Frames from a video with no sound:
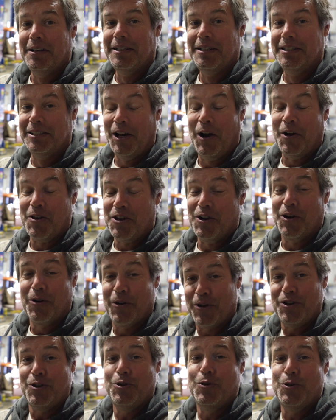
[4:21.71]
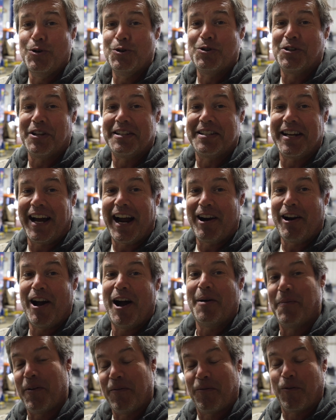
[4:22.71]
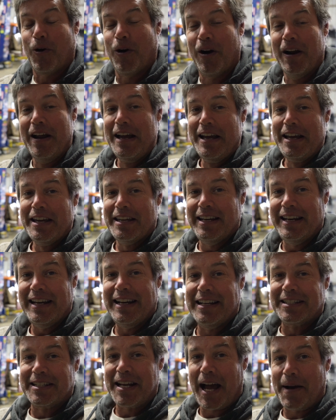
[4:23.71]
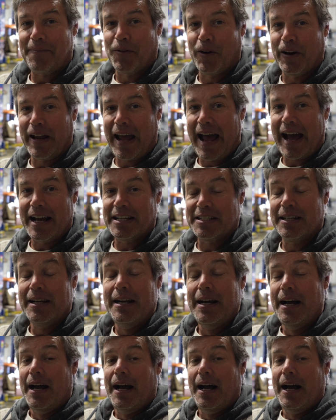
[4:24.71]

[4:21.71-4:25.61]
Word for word: So you you usually tire out before you need to stop for gas.